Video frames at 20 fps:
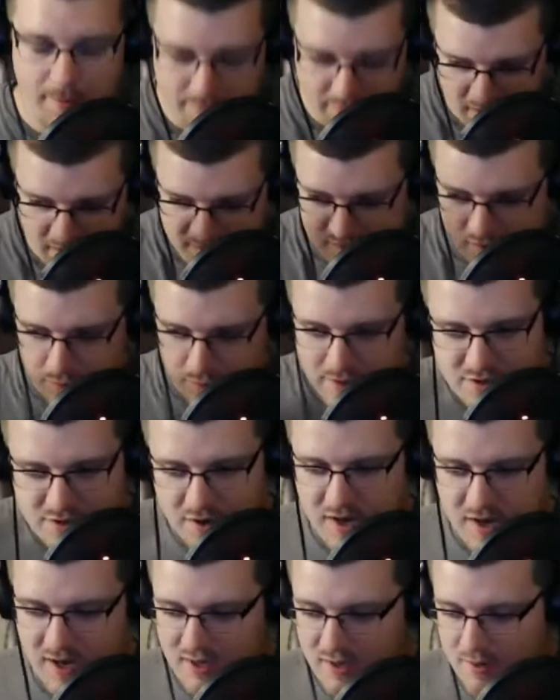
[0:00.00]
Yeah. So Eastern
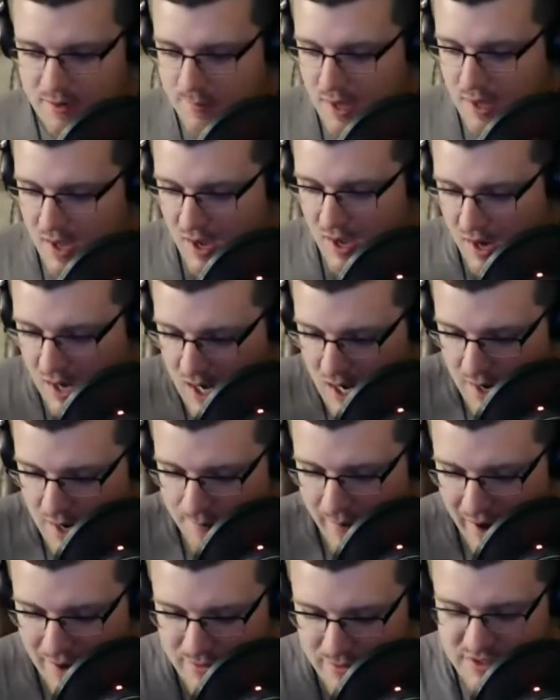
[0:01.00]
Kingdom.
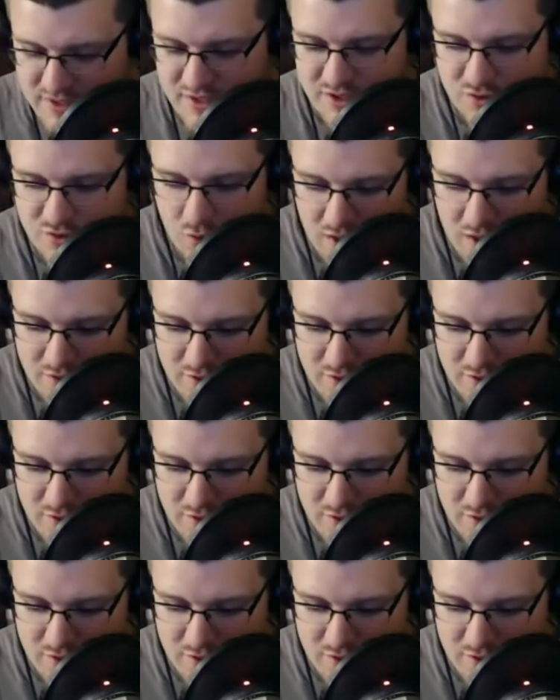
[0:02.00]
I